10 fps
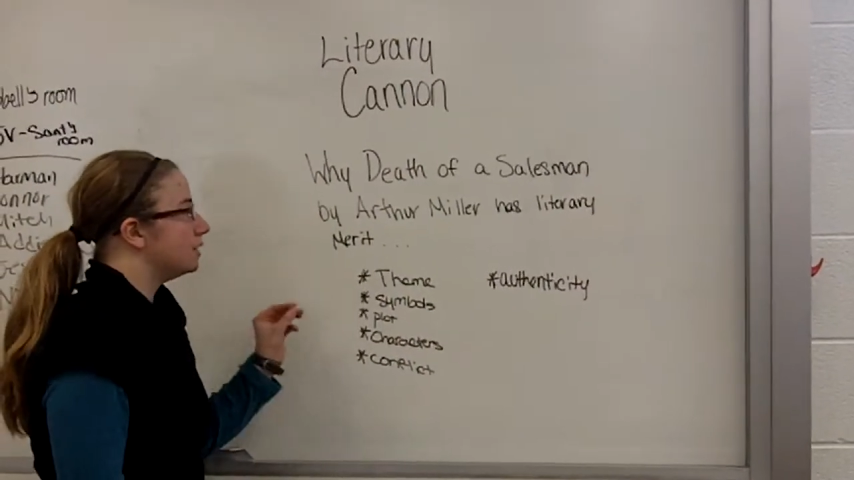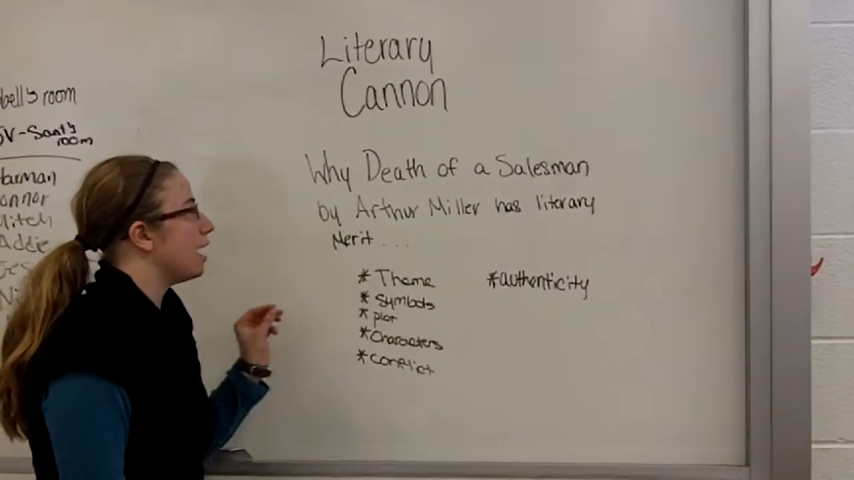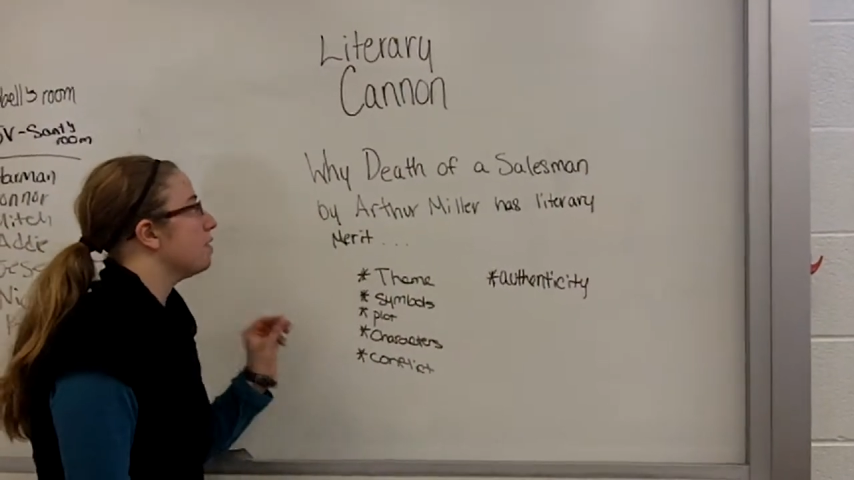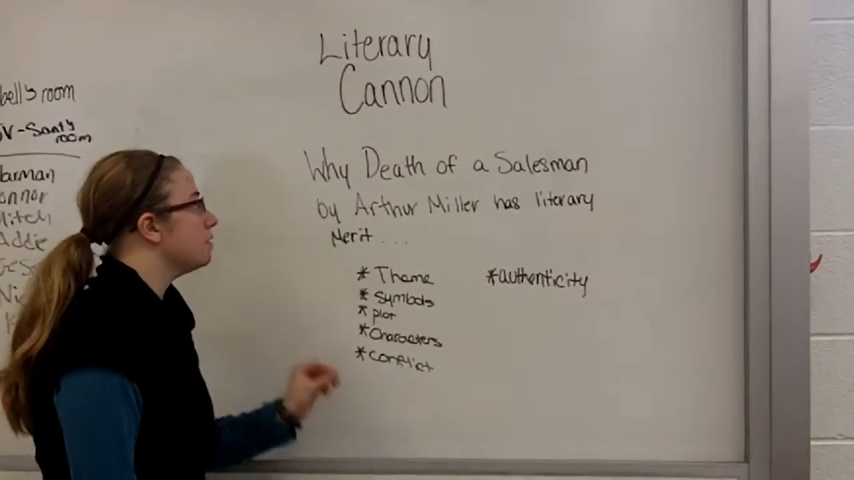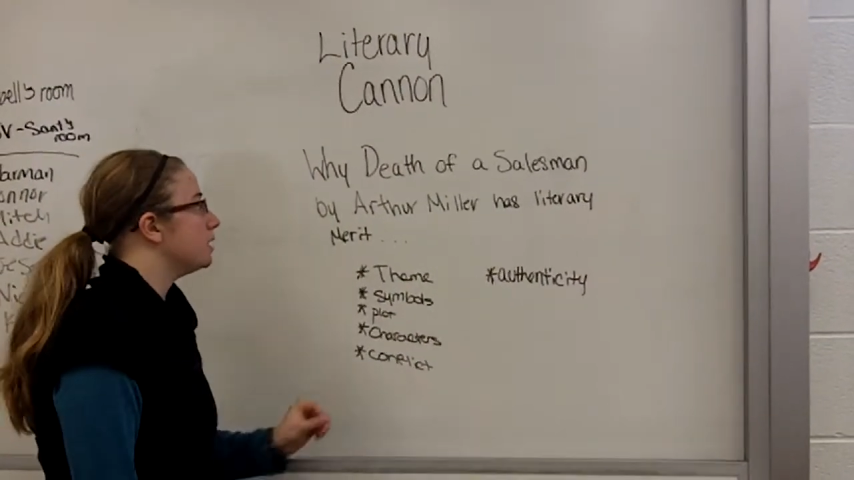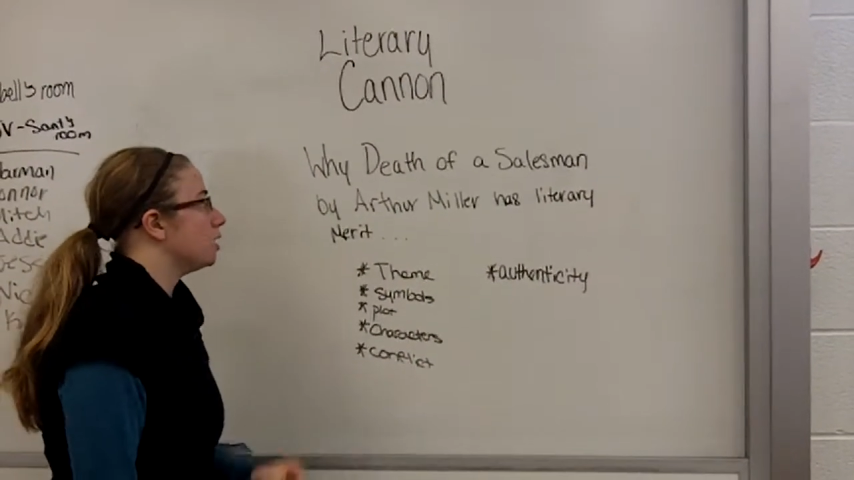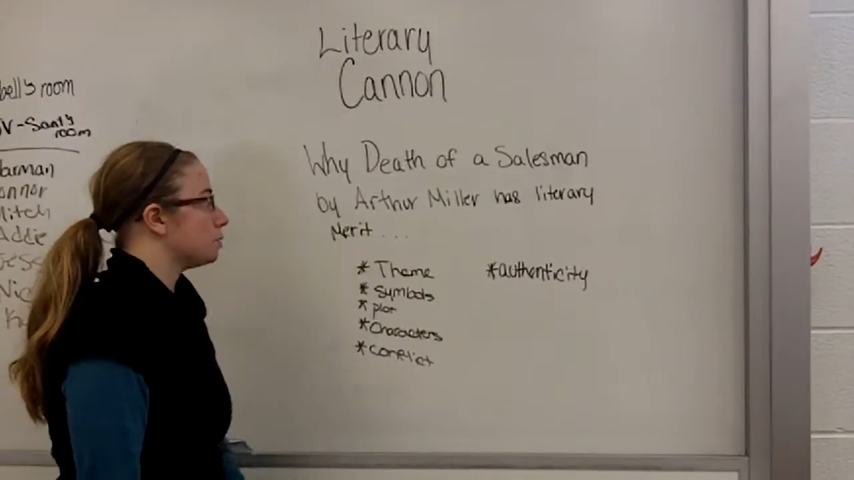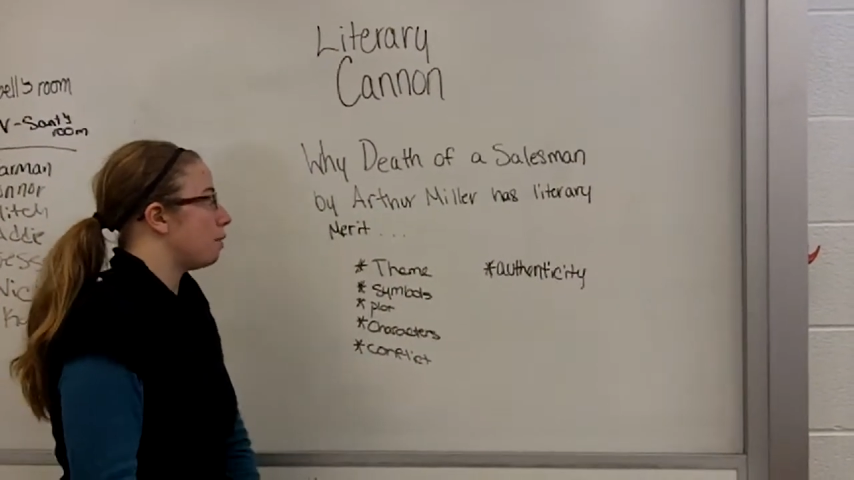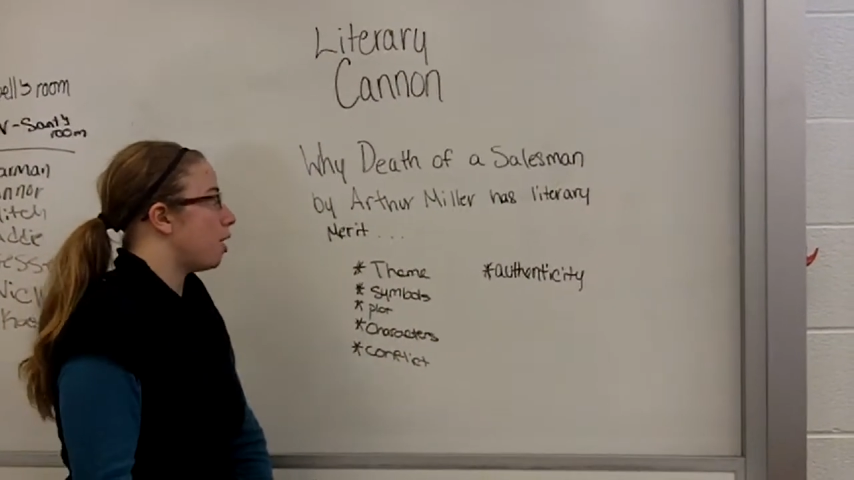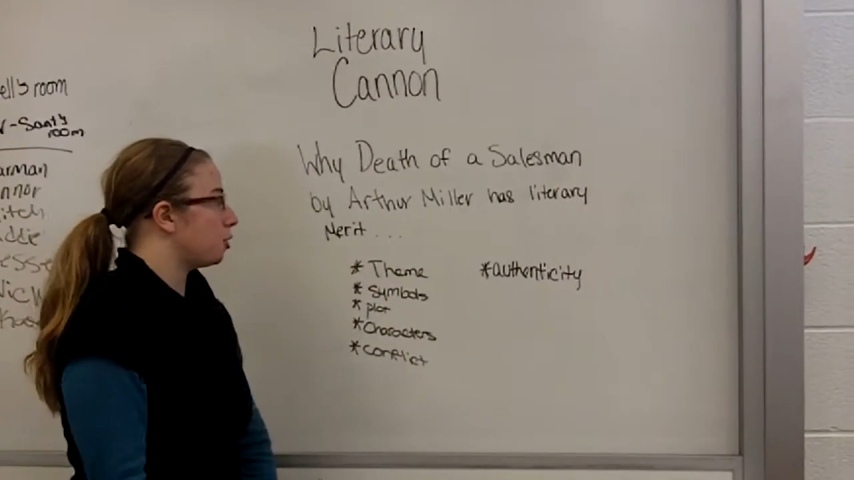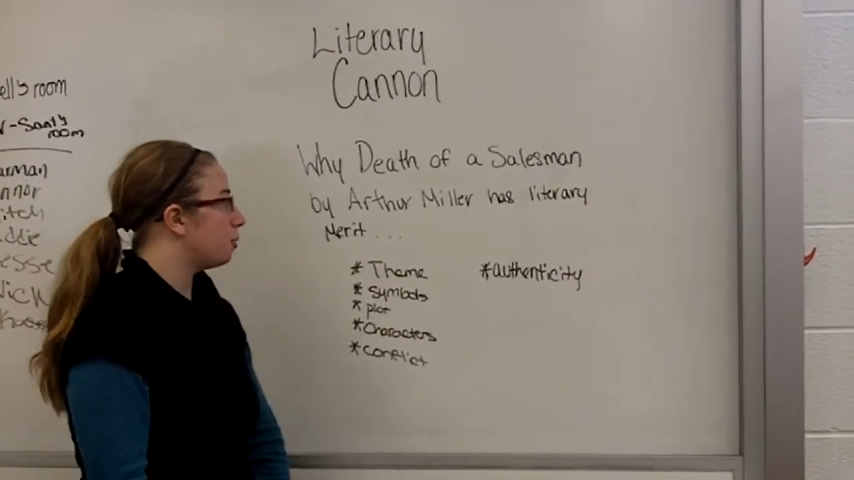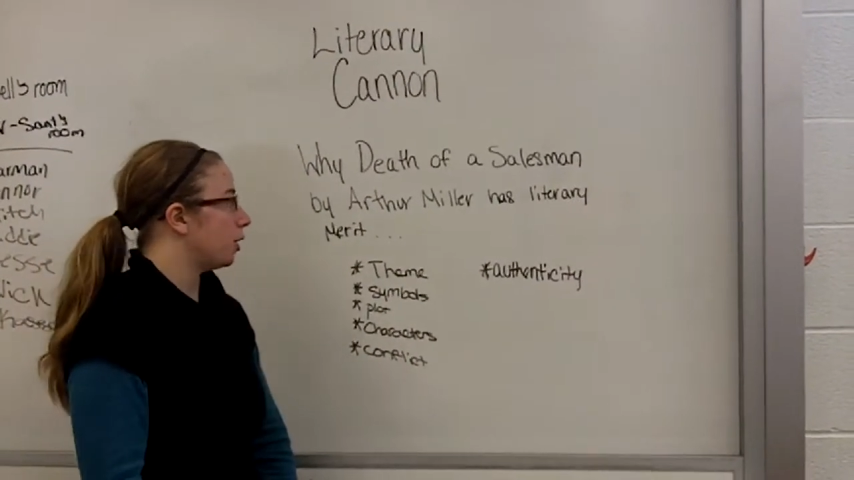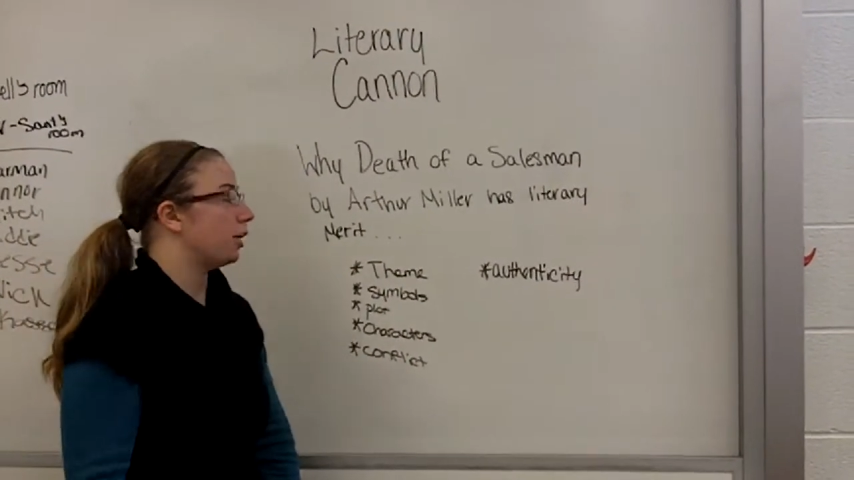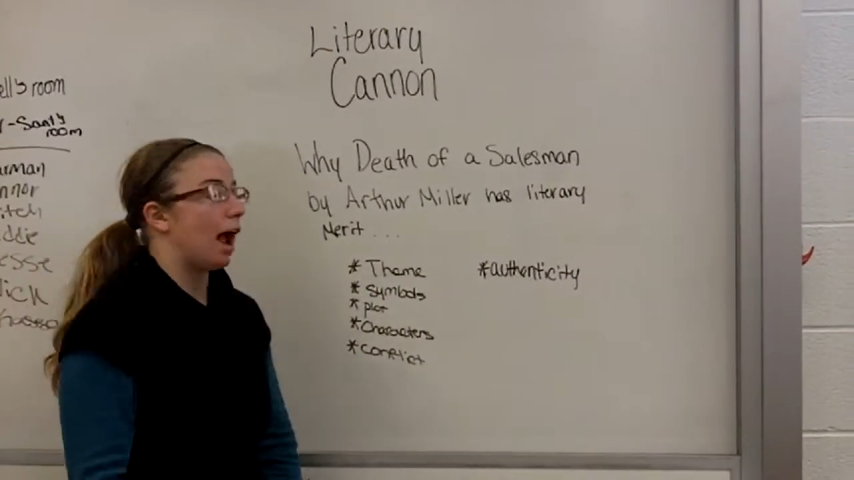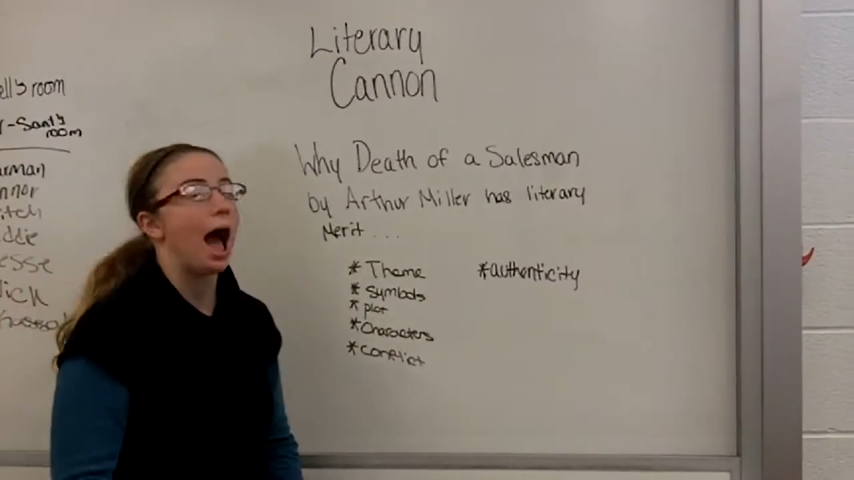Death of a Salesman by Arthur Miller